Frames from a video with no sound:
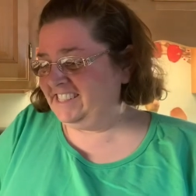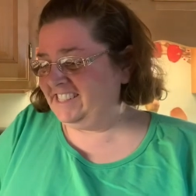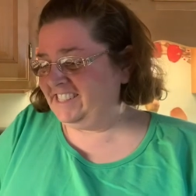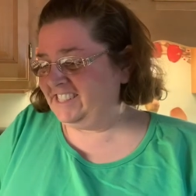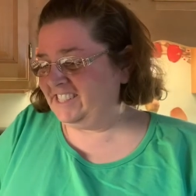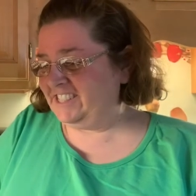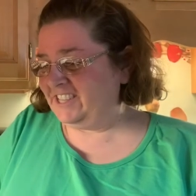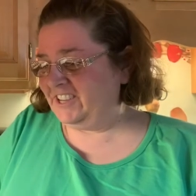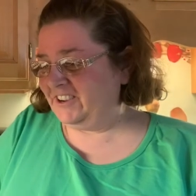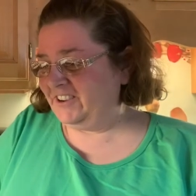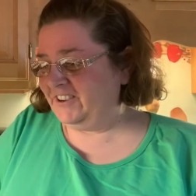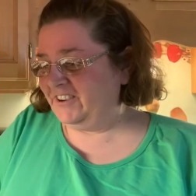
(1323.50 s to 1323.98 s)

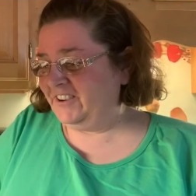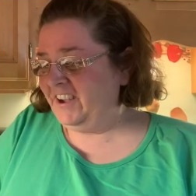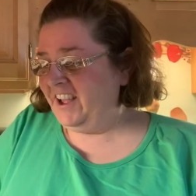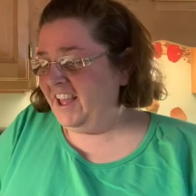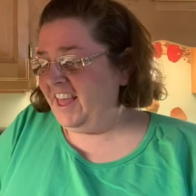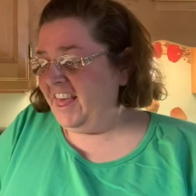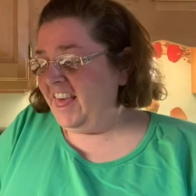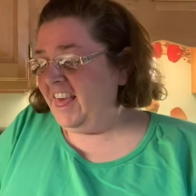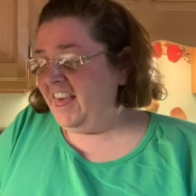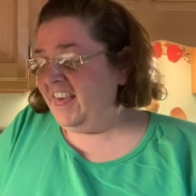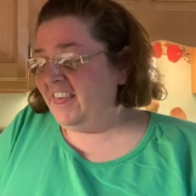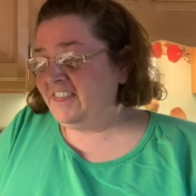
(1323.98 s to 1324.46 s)
So
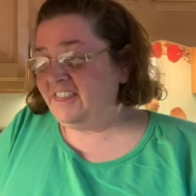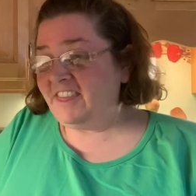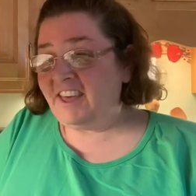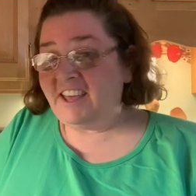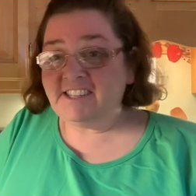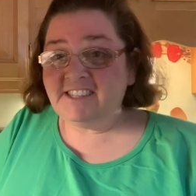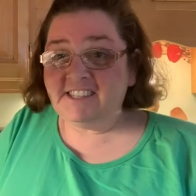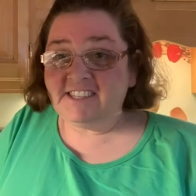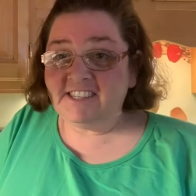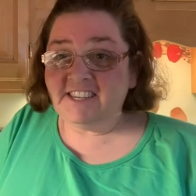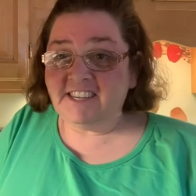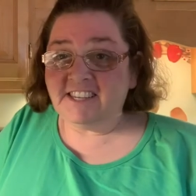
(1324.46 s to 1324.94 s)

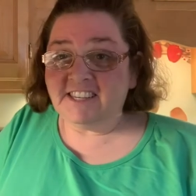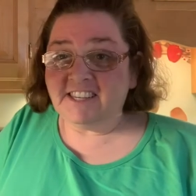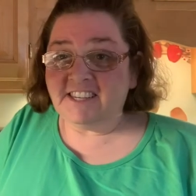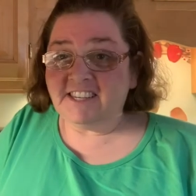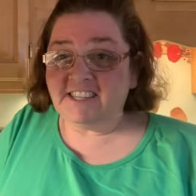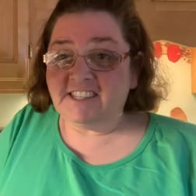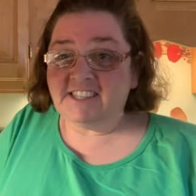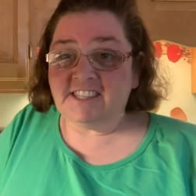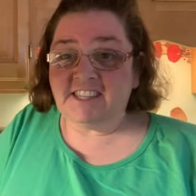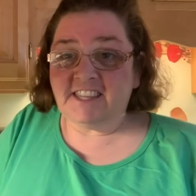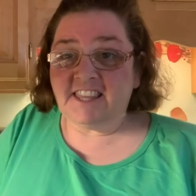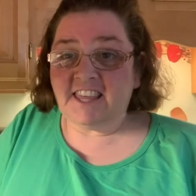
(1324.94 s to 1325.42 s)
that's it.
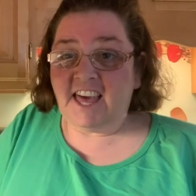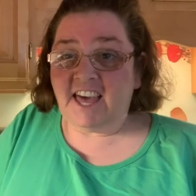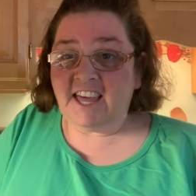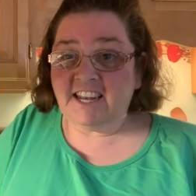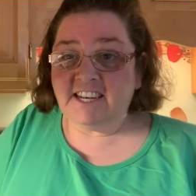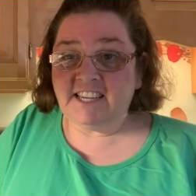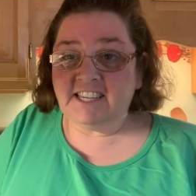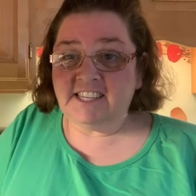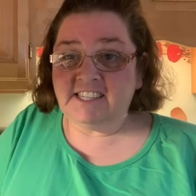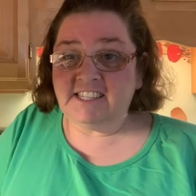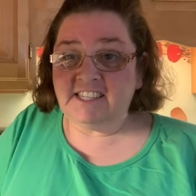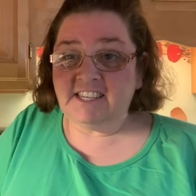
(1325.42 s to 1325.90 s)
It's that
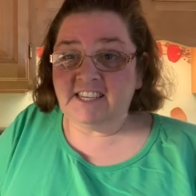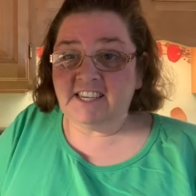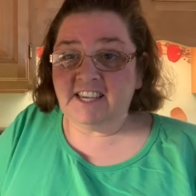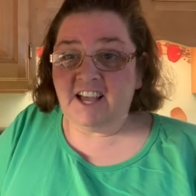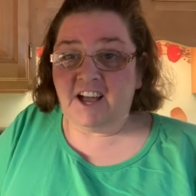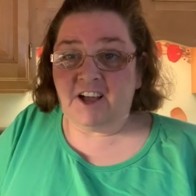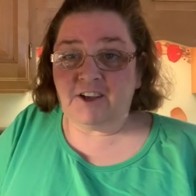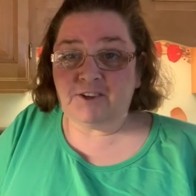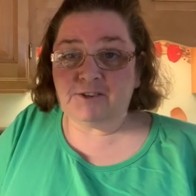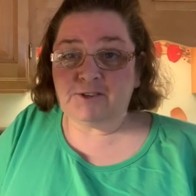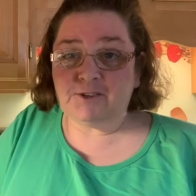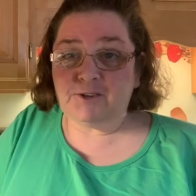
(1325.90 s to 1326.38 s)
easy.
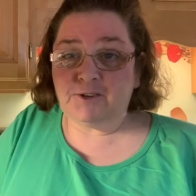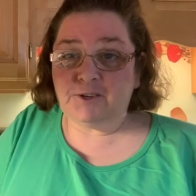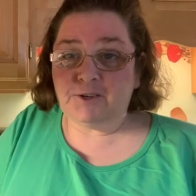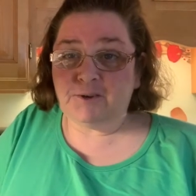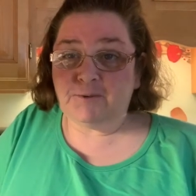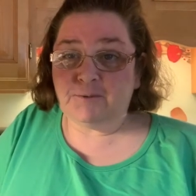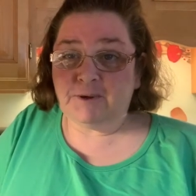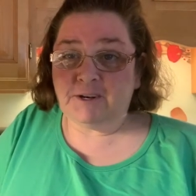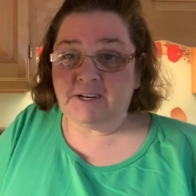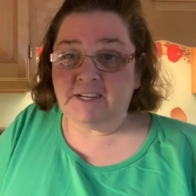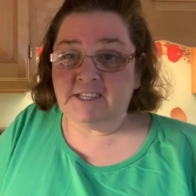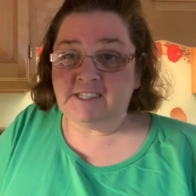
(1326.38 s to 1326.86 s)
I'll show you
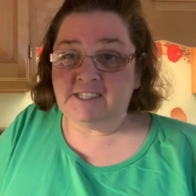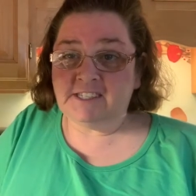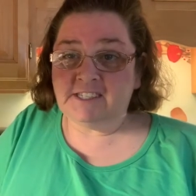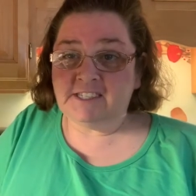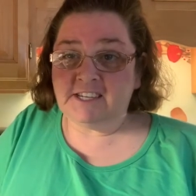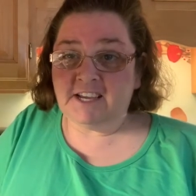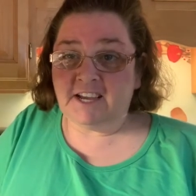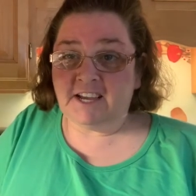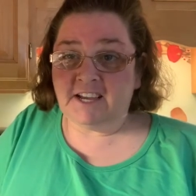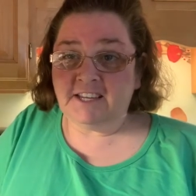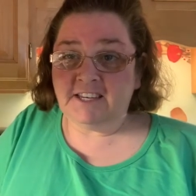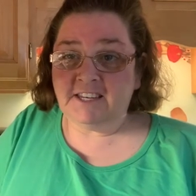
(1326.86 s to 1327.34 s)
when it's
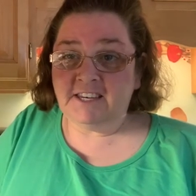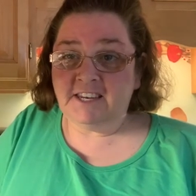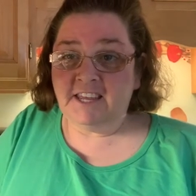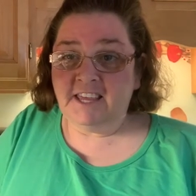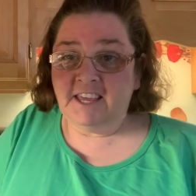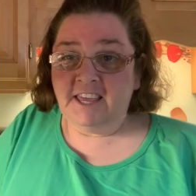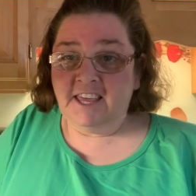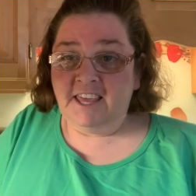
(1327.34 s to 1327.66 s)
done.